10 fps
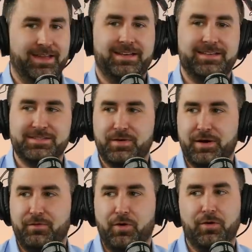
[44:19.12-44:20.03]
And he's
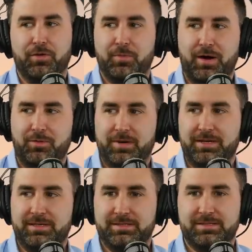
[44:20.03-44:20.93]
very vocal about
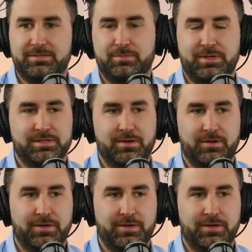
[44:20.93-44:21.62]
when he's when he's hungry.